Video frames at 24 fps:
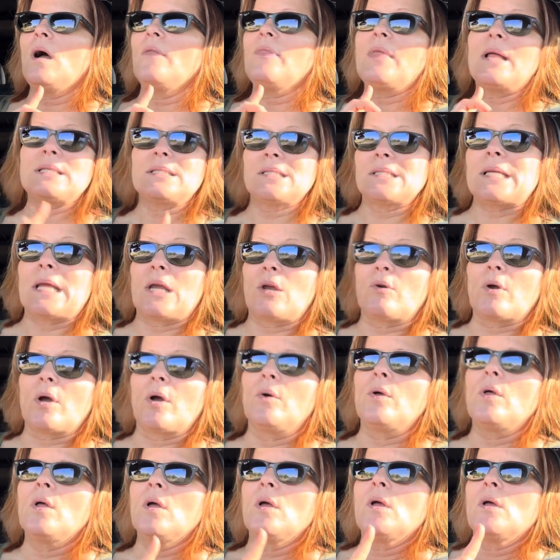That's
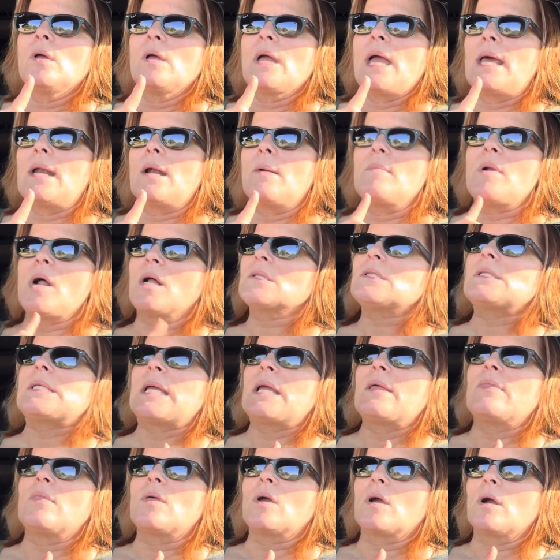Synchro. And I'm not
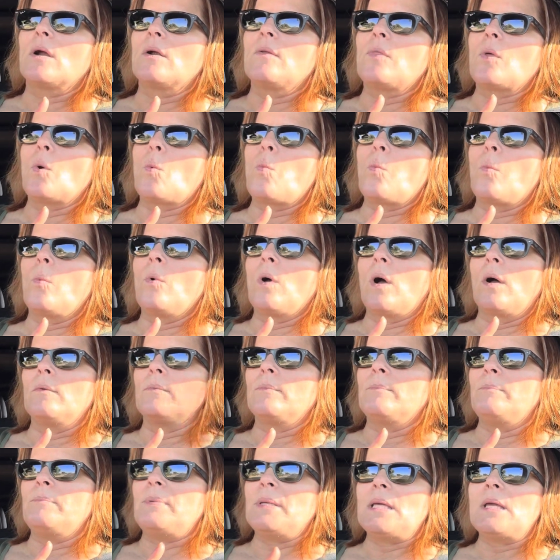saying they're
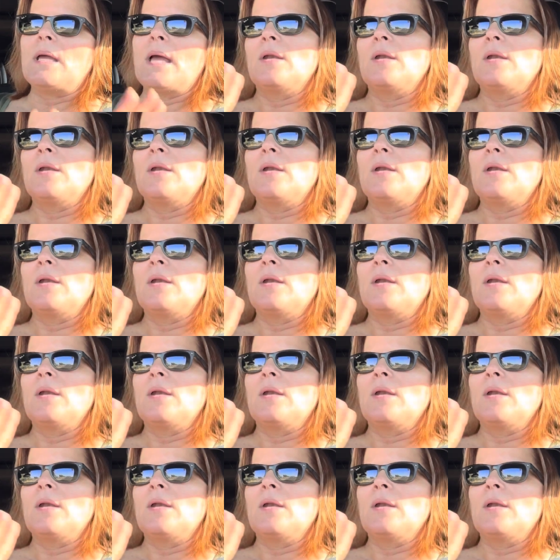the